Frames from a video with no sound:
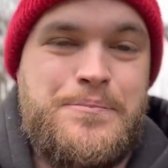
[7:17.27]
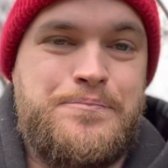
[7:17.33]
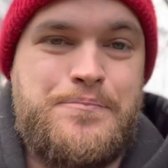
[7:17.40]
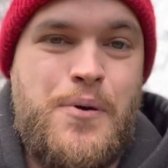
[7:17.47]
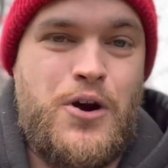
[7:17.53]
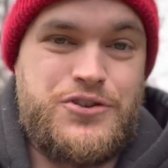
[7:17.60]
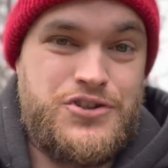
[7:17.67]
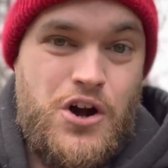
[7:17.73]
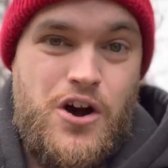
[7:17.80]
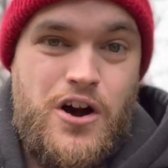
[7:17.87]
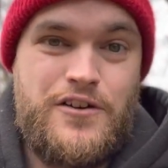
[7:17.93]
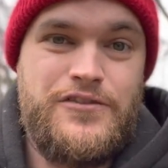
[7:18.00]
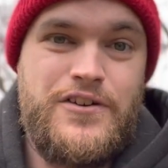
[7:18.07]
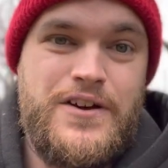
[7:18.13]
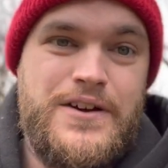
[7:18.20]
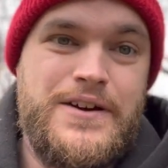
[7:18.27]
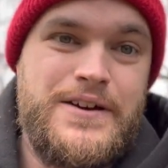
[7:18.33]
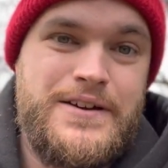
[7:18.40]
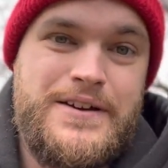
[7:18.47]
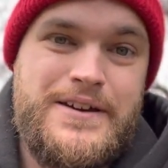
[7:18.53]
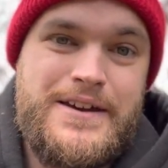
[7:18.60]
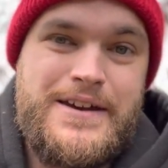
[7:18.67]
parts off
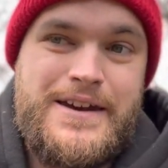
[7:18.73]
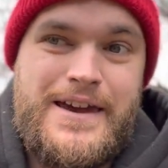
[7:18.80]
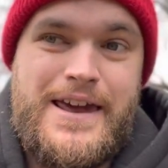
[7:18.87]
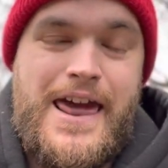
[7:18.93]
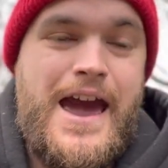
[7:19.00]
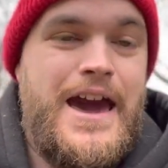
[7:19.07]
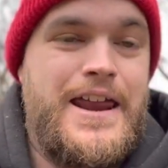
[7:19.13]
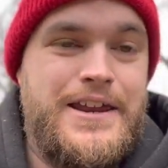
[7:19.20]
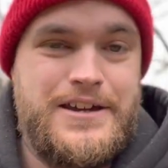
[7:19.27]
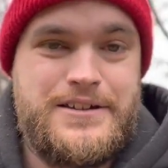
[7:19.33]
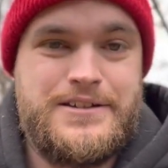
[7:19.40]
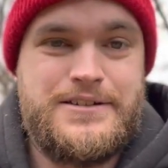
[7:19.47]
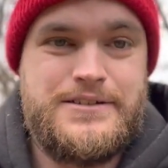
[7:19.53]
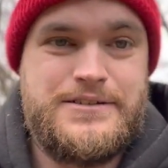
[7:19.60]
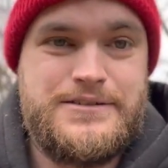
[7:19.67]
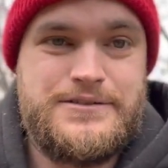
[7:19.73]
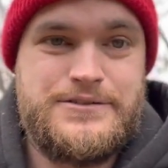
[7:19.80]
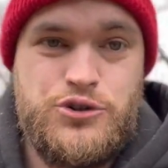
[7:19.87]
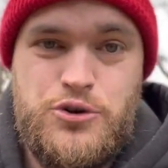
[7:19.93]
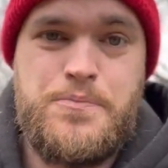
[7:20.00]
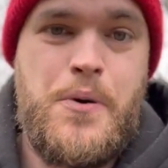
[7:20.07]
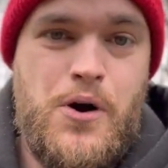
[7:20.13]
and adding
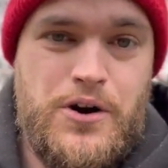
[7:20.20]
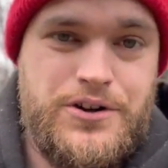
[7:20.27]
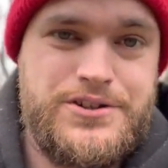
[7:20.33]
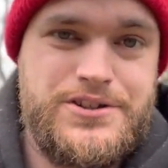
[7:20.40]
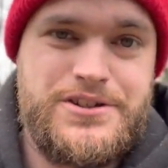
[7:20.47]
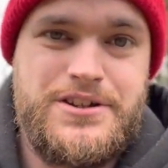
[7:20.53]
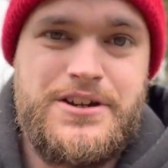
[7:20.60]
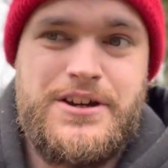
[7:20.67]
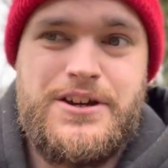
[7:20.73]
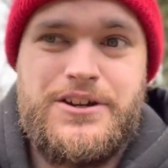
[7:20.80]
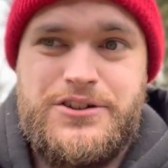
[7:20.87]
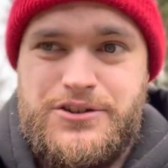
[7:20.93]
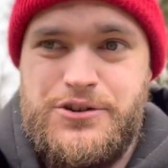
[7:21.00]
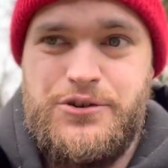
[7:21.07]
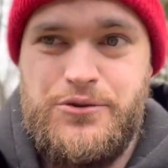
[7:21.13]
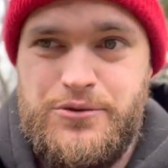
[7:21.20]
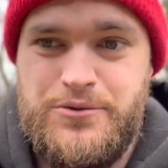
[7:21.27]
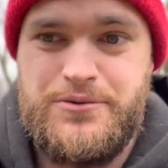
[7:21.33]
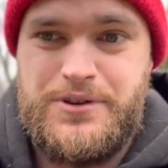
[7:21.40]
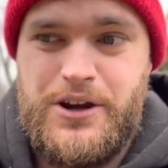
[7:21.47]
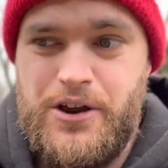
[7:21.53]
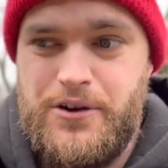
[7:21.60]
new parts to,
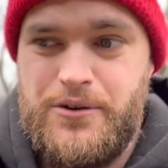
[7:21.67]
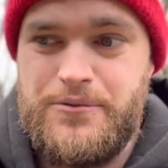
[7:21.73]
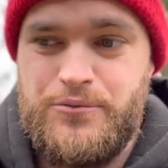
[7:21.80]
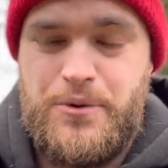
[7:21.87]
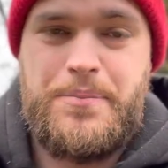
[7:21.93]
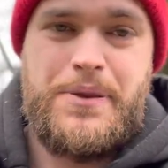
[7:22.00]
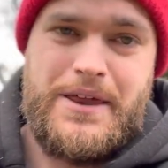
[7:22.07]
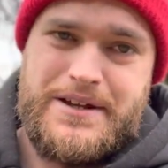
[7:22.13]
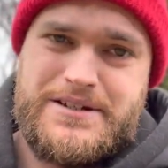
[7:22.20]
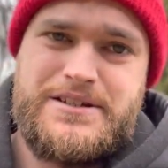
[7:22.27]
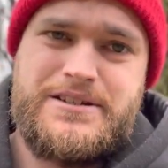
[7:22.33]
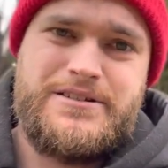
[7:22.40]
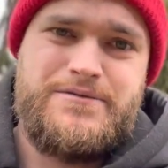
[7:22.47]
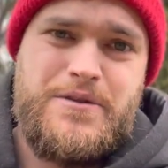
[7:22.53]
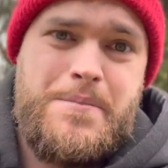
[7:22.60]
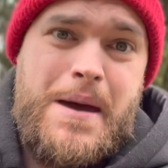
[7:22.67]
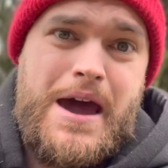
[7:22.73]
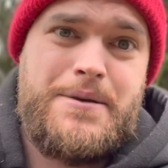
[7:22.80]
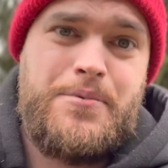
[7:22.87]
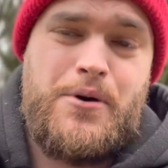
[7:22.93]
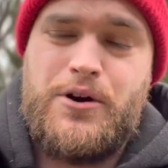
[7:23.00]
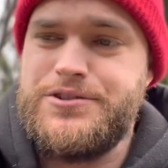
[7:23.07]
you know, replace the
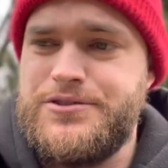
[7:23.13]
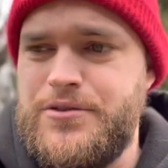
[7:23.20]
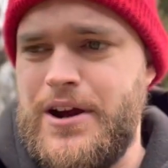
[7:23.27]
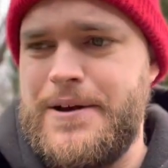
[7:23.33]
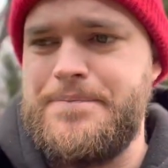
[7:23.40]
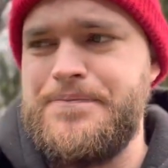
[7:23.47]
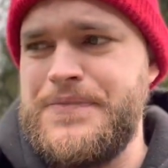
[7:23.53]
bad parts, right?